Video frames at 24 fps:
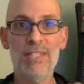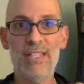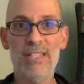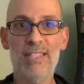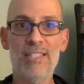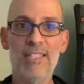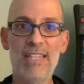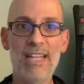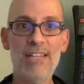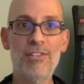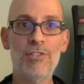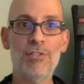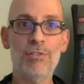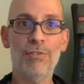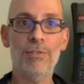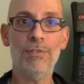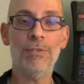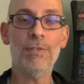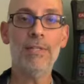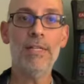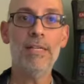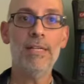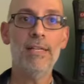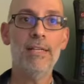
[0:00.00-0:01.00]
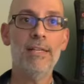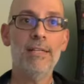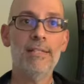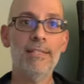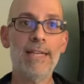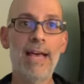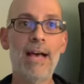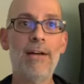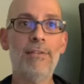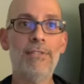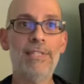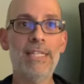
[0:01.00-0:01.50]
essential to
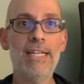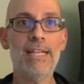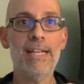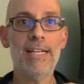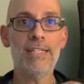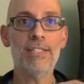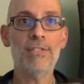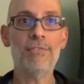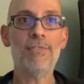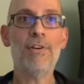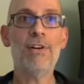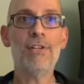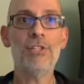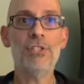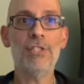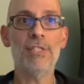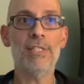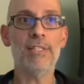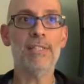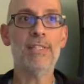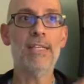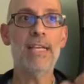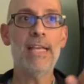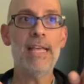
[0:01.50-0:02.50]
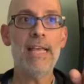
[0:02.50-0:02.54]
how DNS functions.